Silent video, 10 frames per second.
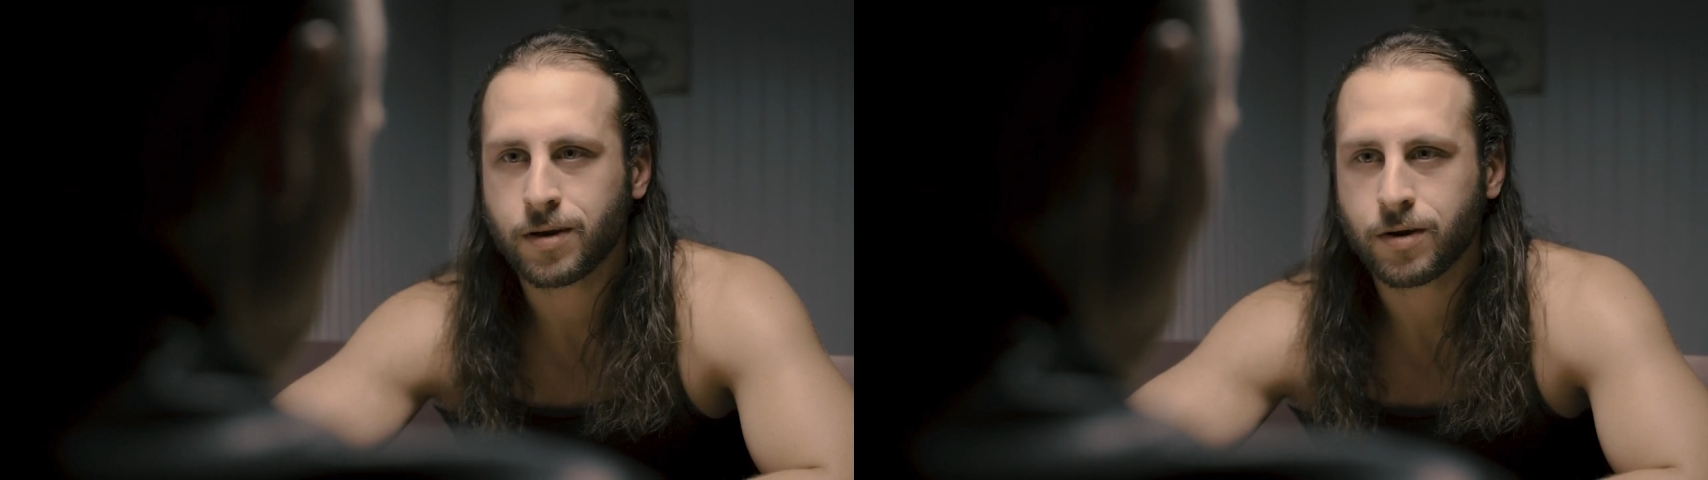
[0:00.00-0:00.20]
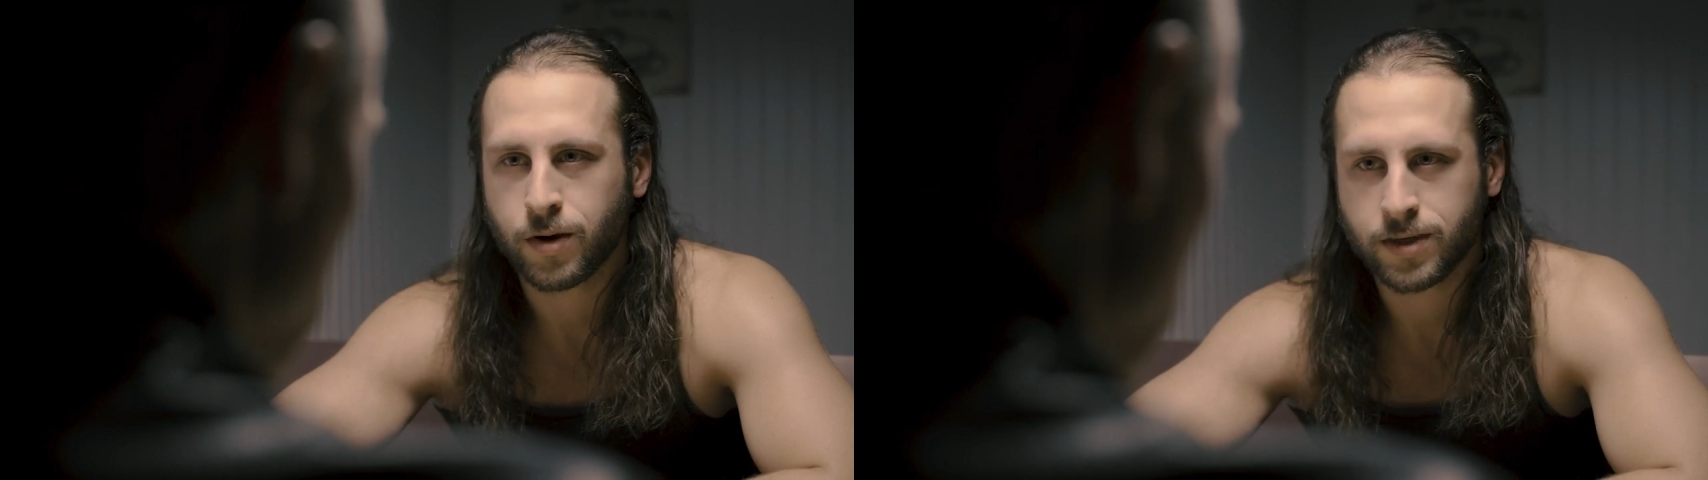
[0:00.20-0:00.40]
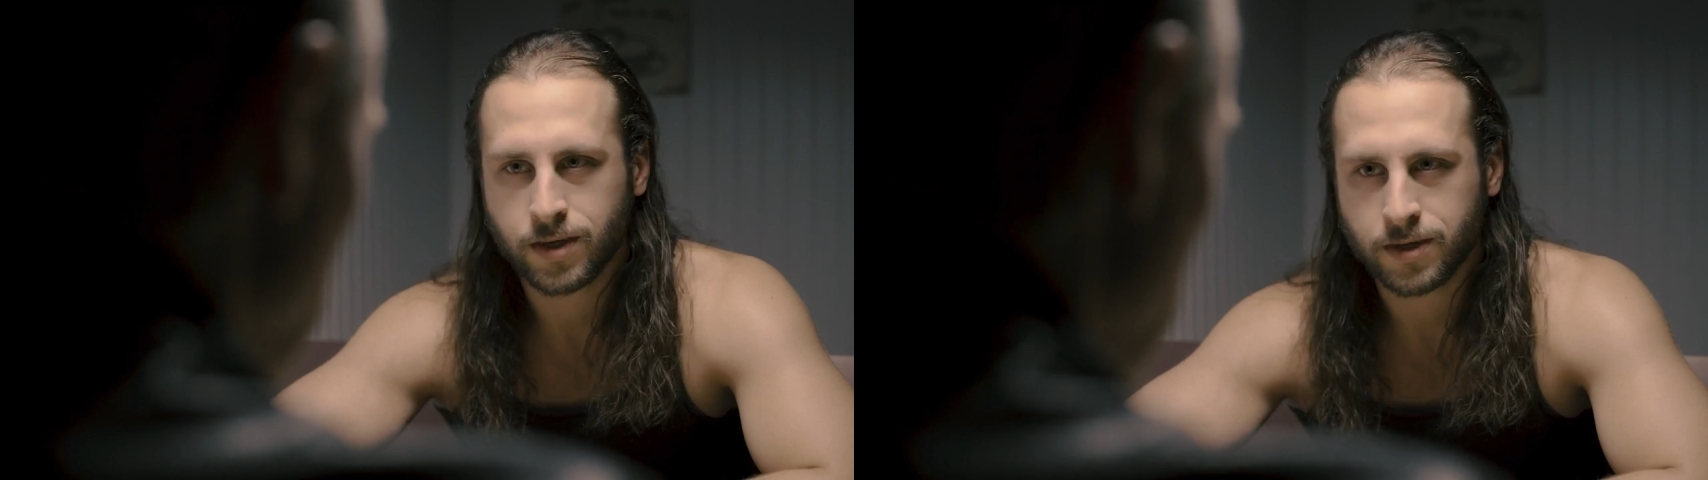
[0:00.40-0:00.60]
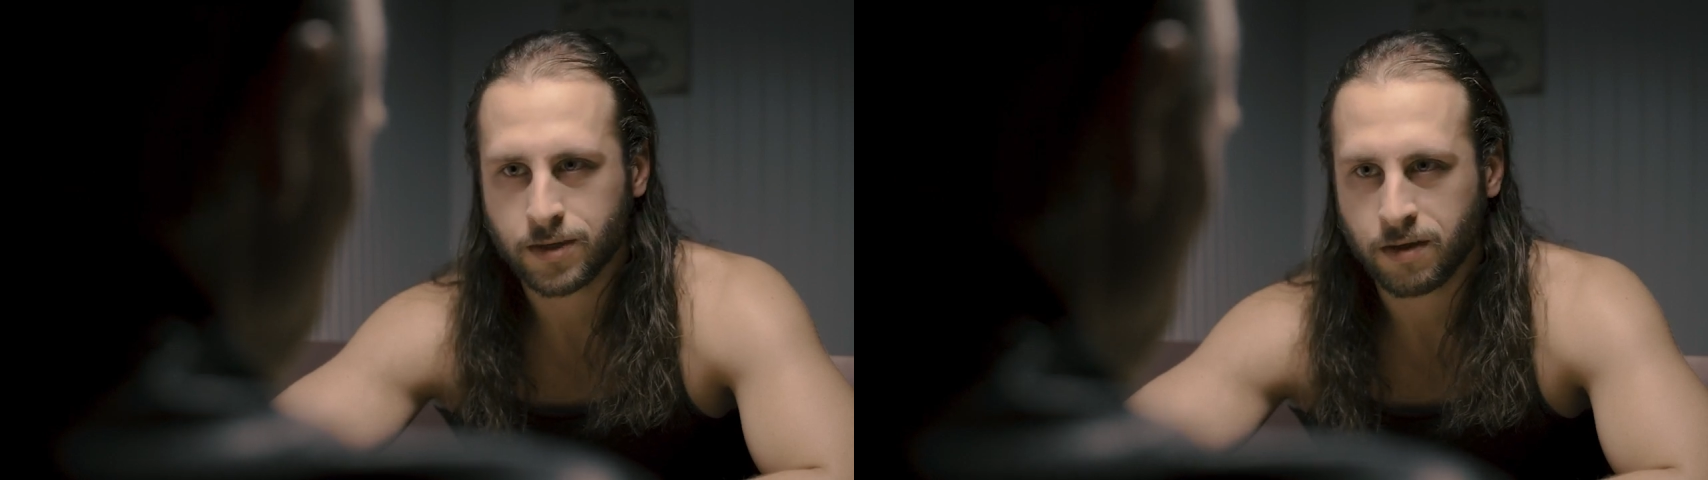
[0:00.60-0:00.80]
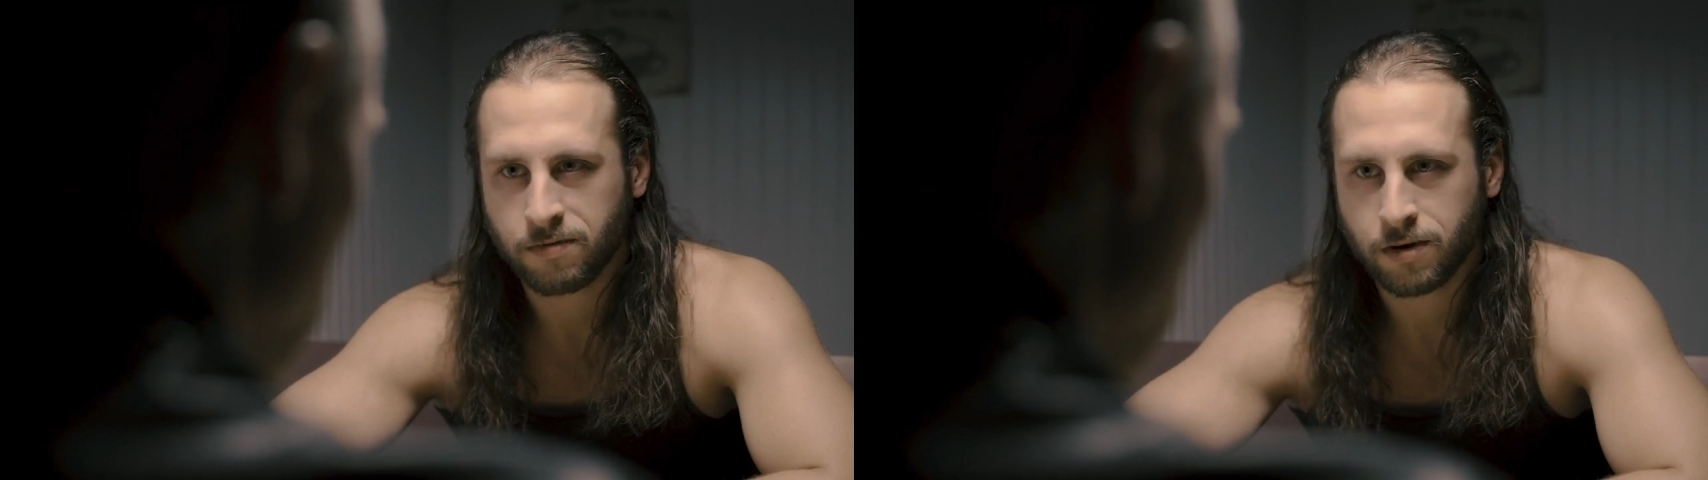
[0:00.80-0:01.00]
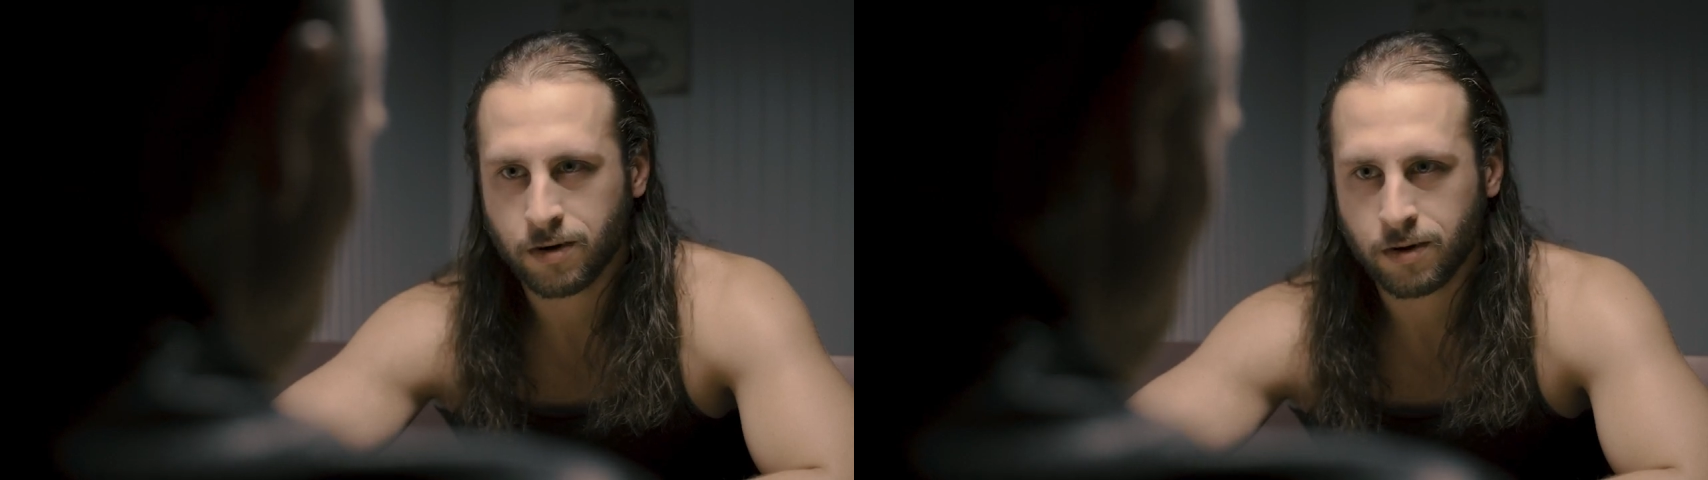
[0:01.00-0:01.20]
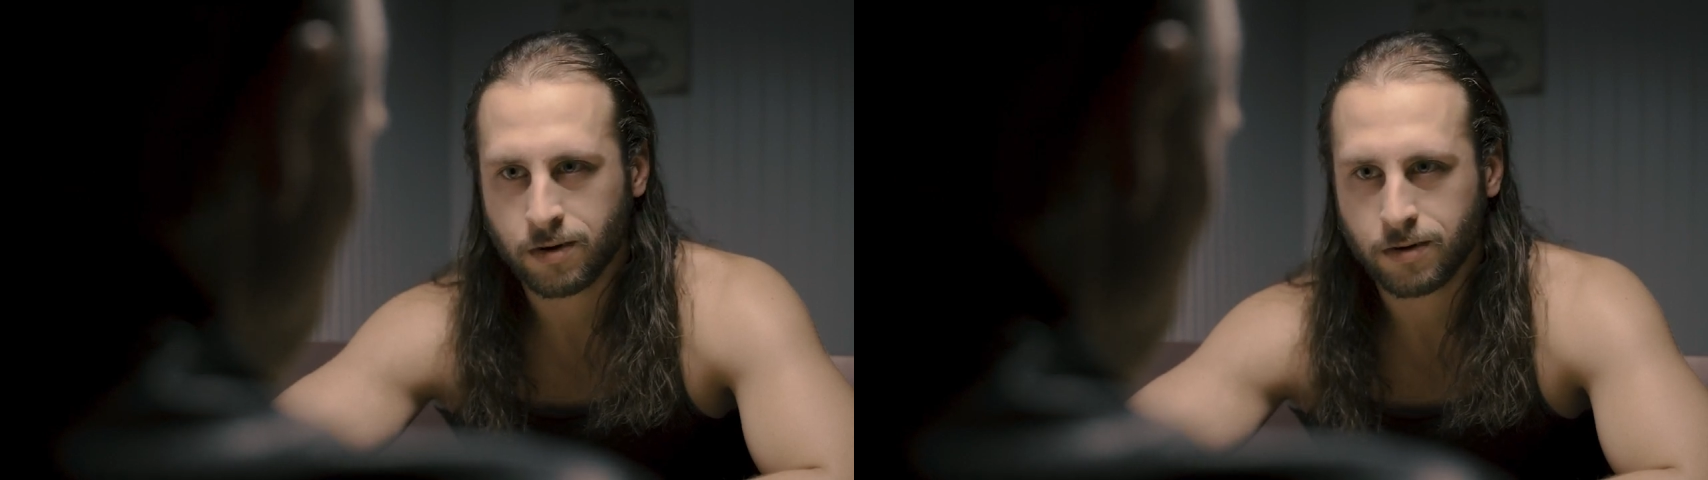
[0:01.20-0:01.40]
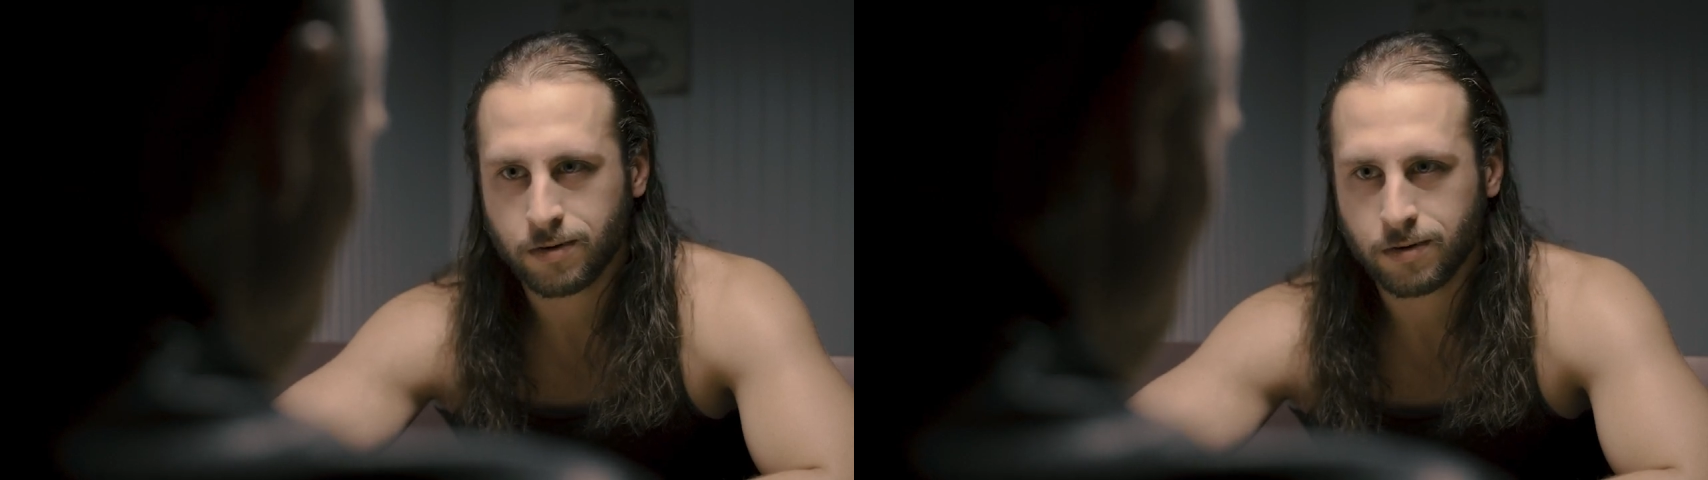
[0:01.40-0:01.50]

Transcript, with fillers: Crazy ex lover,